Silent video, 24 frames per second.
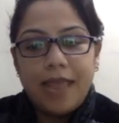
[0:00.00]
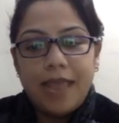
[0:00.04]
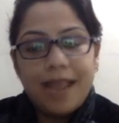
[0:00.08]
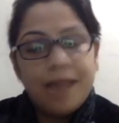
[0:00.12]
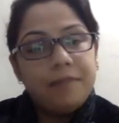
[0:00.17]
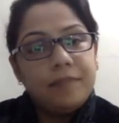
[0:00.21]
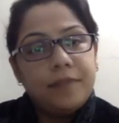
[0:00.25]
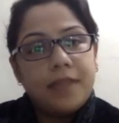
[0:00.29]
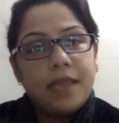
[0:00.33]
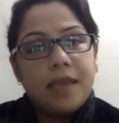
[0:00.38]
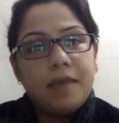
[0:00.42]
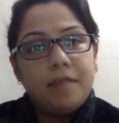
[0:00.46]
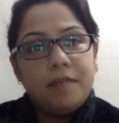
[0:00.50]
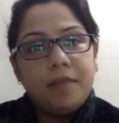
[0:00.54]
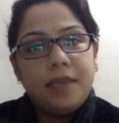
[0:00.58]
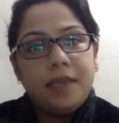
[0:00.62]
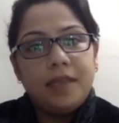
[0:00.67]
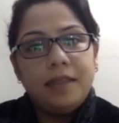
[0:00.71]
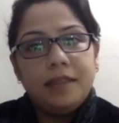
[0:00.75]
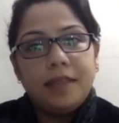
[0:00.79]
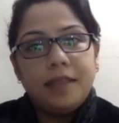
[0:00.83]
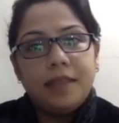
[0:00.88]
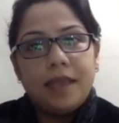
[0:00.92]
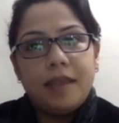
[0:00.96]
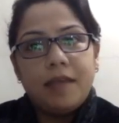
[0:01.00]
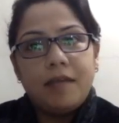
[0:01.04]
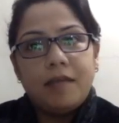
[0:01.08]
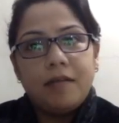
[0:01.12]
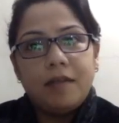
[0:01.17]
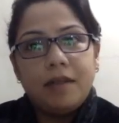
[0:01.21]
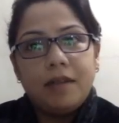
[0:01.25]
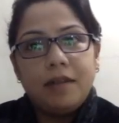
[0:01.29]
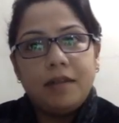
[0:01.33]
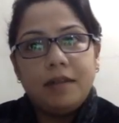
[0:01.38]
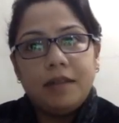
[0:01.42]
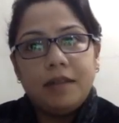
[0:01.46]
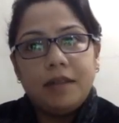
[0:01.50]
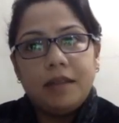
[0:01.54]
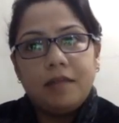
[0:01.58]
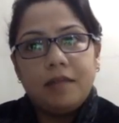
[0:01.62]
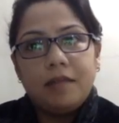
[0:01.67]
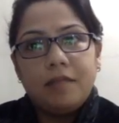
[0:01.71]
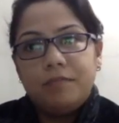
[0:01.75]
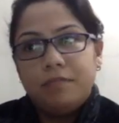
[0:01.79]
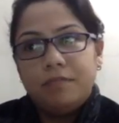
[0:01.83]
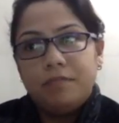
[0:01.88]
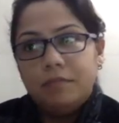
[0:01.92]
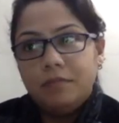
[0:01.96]
them in
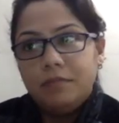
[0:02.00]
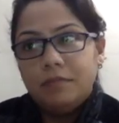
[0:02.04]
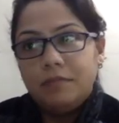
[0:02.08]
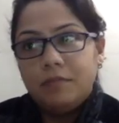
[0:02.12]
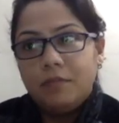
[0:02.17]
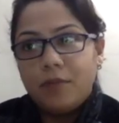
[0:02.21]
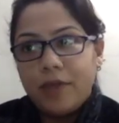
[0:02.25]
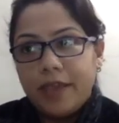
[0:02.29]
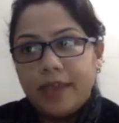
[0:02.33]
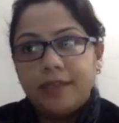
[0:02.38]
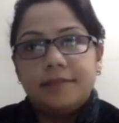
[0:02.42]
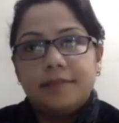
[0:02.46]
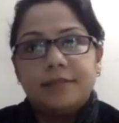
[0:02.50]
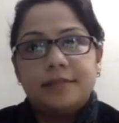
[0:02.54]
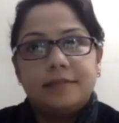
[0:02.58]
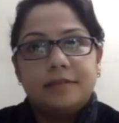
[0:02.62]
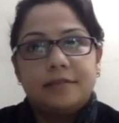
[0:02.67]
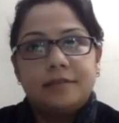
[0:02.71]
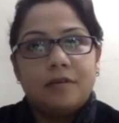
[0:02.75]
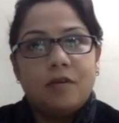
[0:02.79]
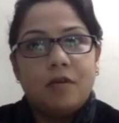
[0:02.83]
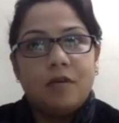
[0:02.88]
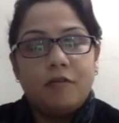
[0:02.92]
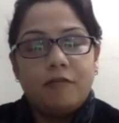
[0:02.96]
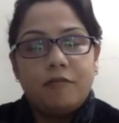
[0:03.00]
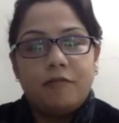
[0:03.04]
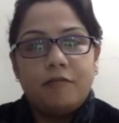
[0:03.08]
their ways of